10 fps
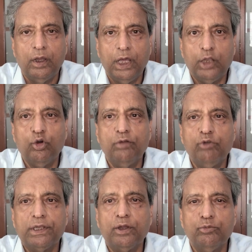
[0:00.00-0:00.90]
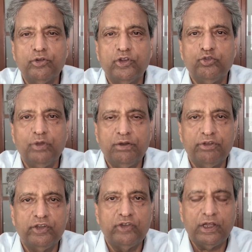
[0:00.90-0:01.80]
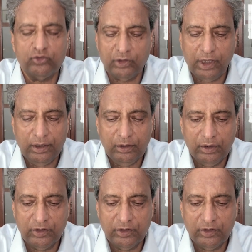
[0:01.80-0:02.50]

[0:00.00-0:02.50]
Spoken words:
Hello and welcome to This Week with Ajaz Haque.